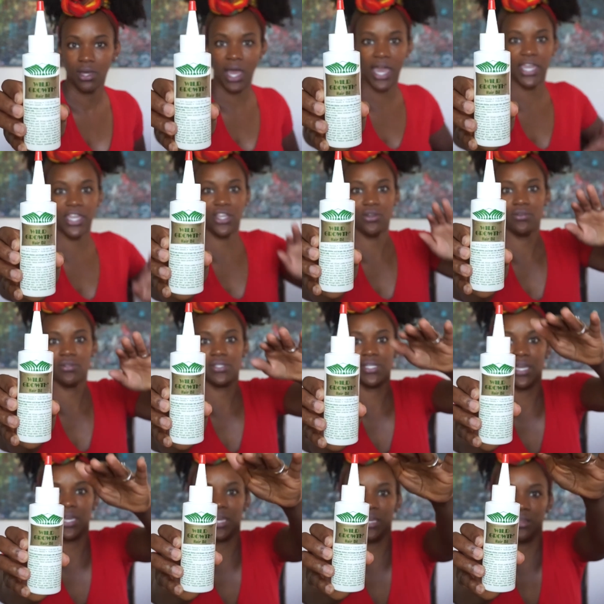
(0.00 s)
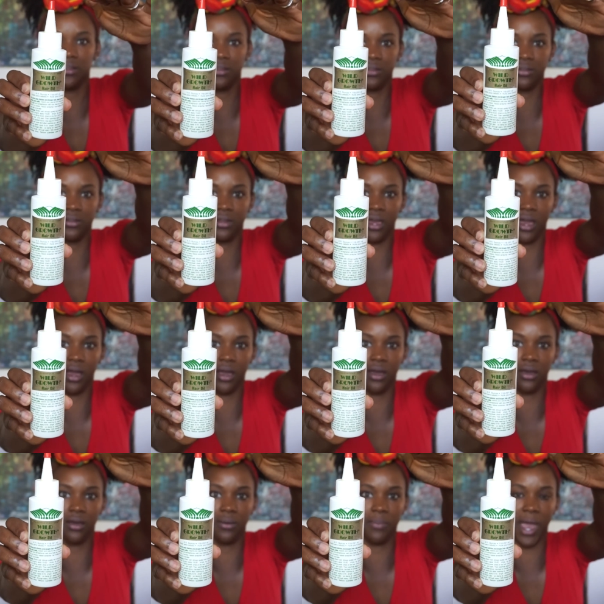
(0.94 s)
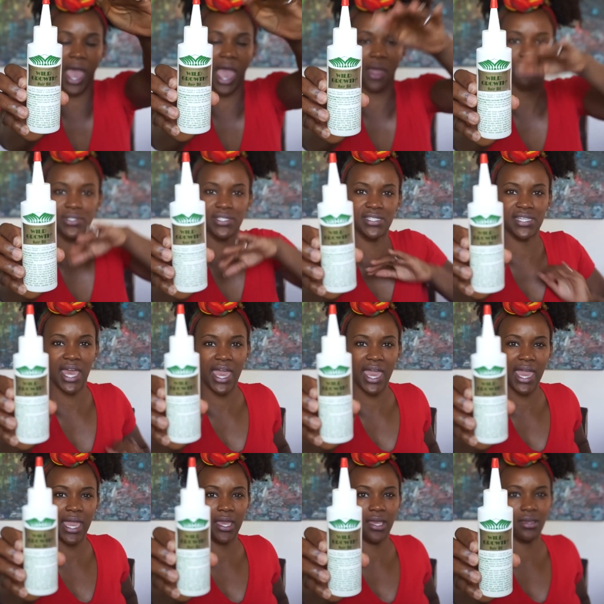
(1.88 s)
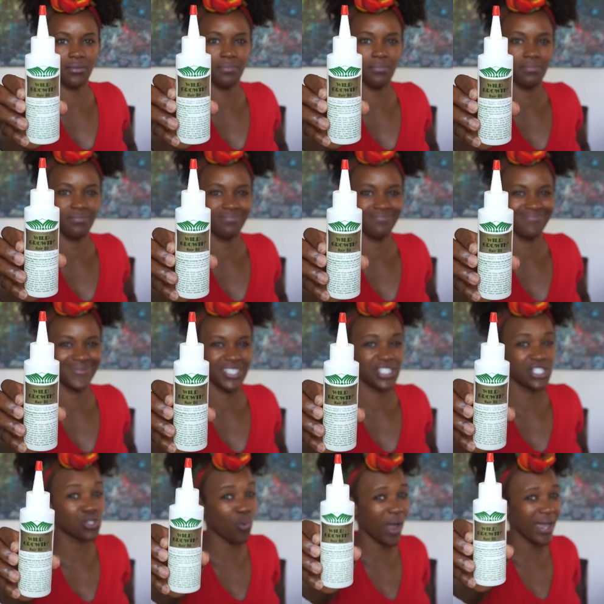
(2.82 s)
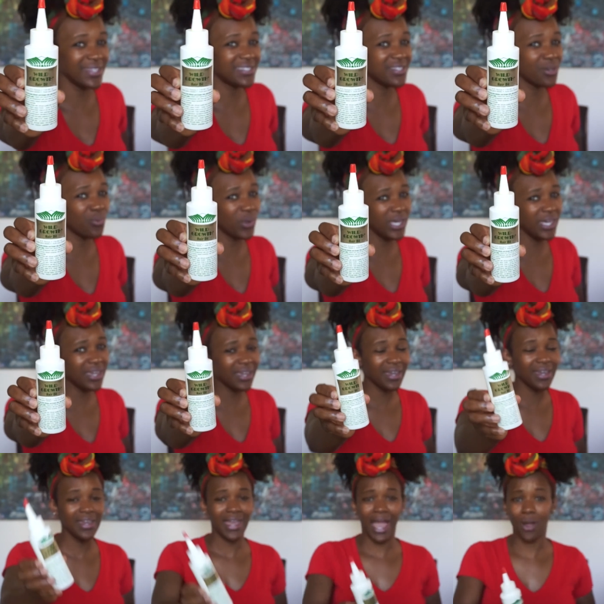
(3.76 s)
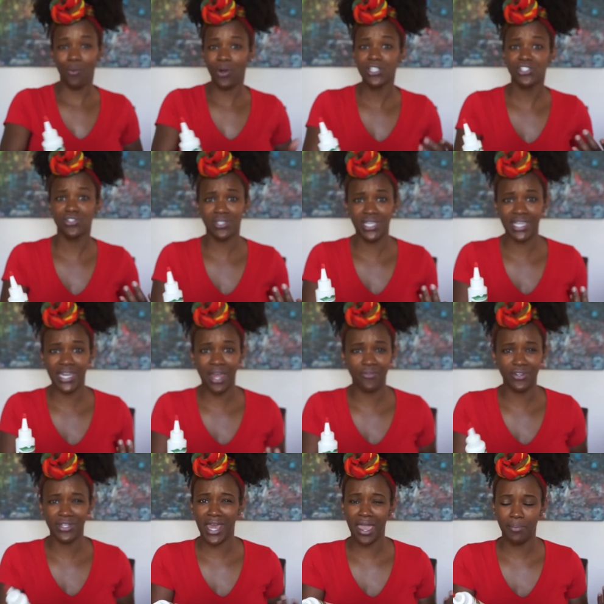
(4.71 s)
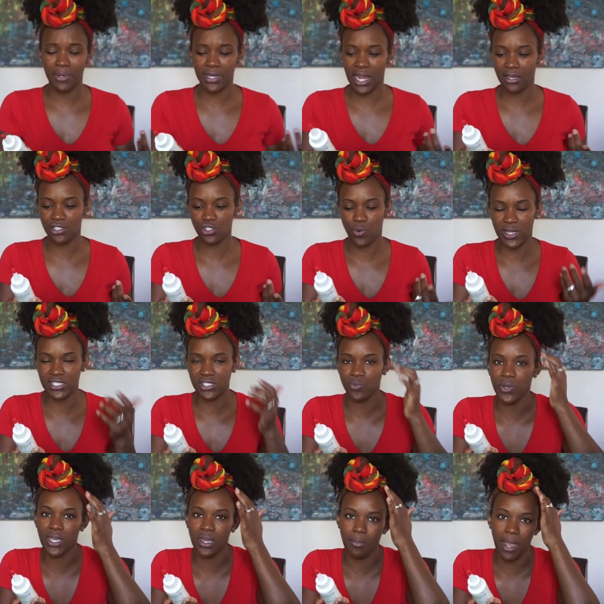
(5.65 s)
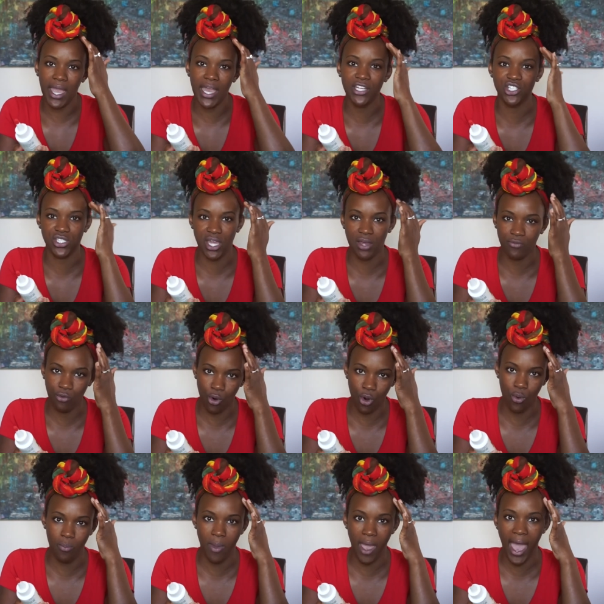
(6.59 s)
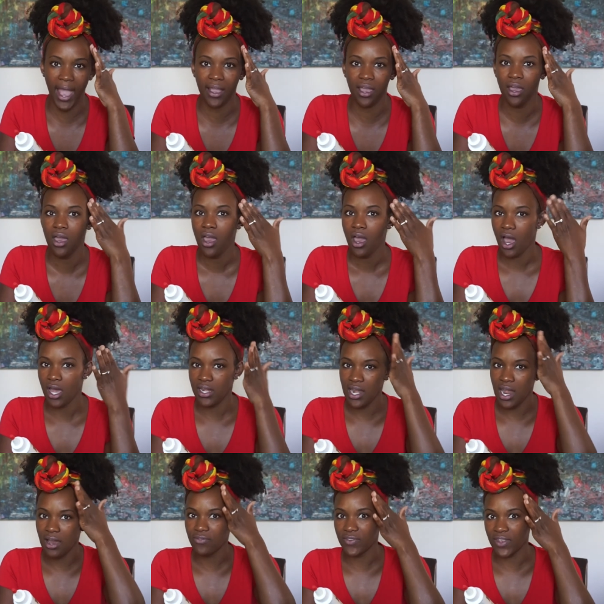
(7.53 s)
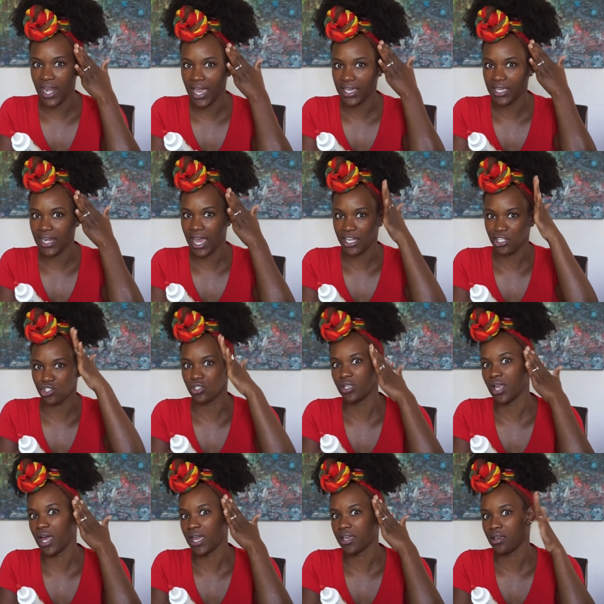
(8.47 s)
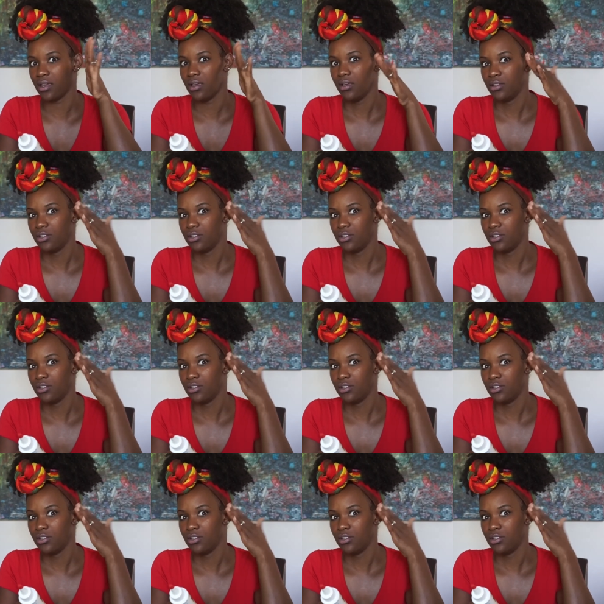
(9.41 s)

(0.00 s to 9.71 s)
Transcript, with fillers: I use it, um, I would say twice a week. I was using it every day, but now twice a week, and my edges have grown back enough that I can actually like